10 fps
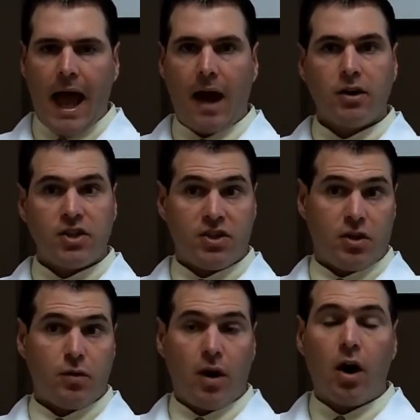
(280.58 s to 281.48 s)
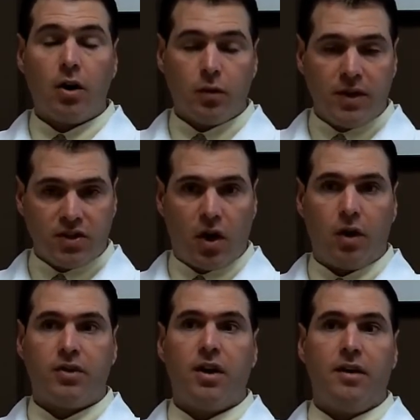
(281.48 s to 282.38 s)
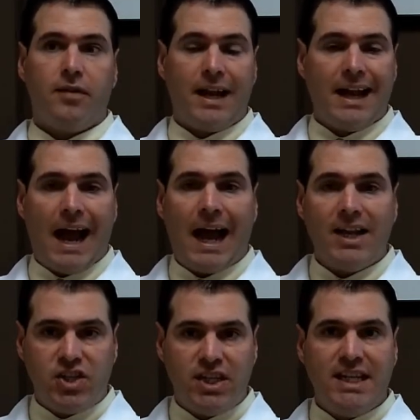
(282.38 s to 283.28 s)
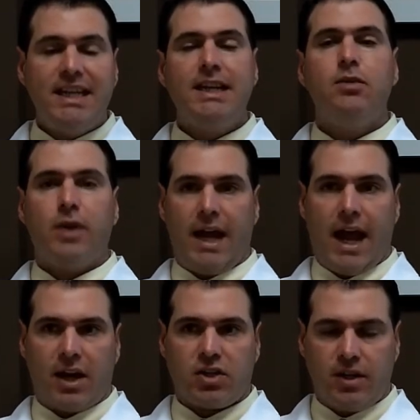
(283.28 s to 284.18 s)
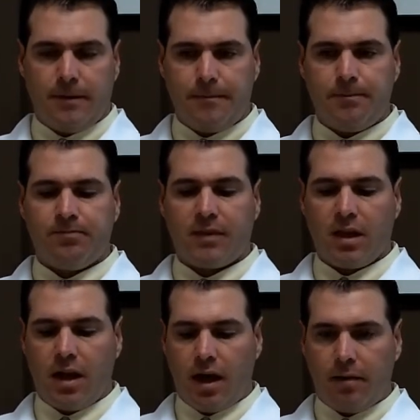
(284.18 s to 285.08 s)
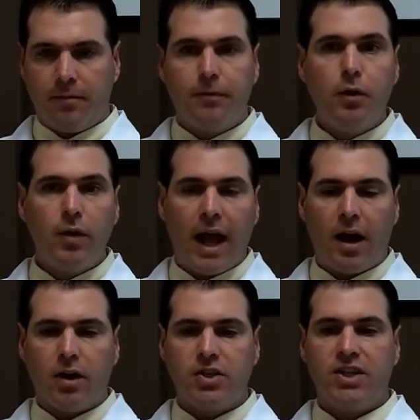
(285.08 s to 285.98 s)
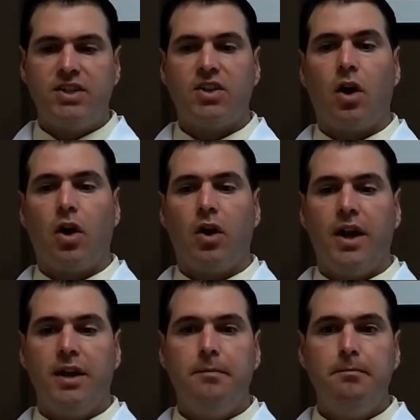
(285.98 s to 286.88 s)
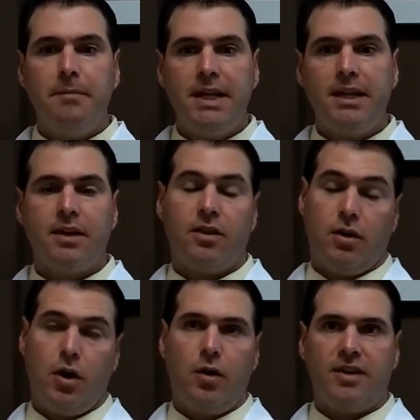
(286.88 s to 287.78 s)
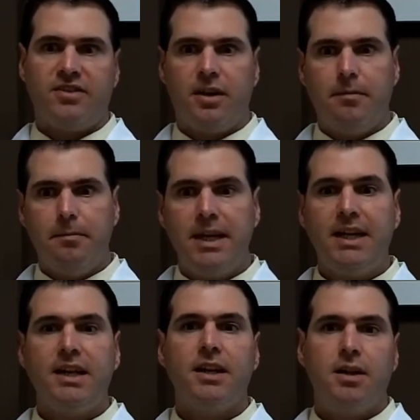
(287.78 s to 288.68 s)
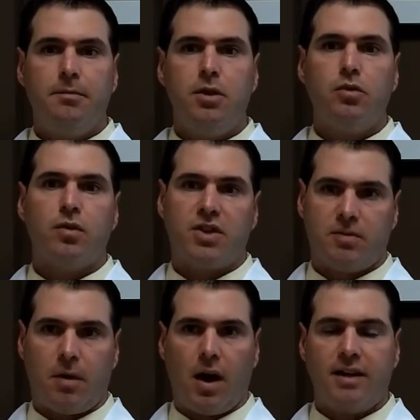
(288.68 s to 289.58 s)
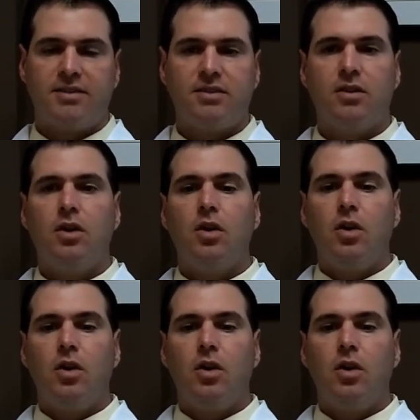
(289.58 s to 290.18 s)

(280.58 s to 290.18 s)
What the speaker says: Allergies are the result of an IgE reaction. Food allergies are they're known as an immediate immune response.